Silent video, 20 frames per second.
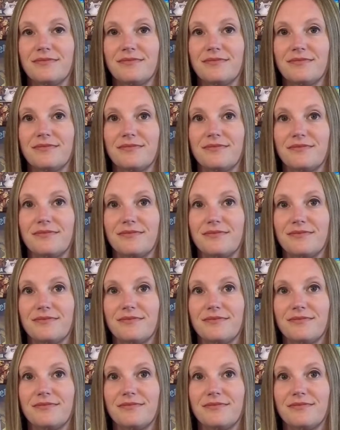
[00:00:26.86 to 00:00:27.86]

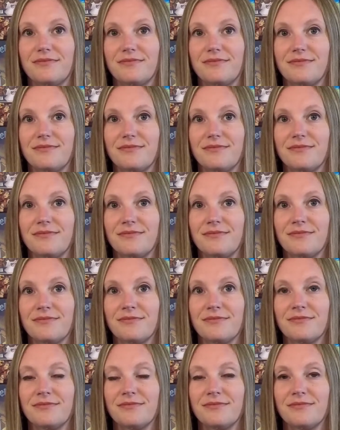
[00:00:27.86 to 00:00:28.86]

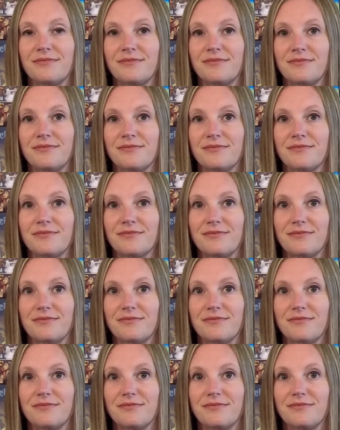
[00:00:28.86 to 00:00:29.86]

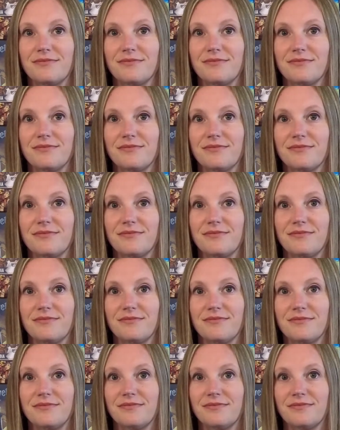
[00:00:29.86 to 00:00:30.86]

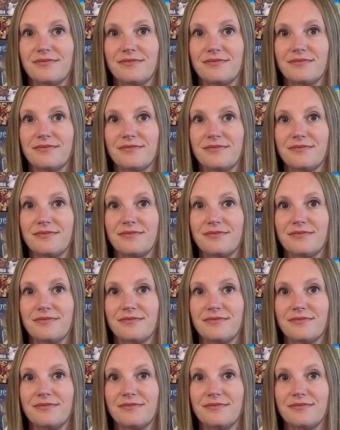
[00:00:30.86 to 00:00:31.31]
[no speech]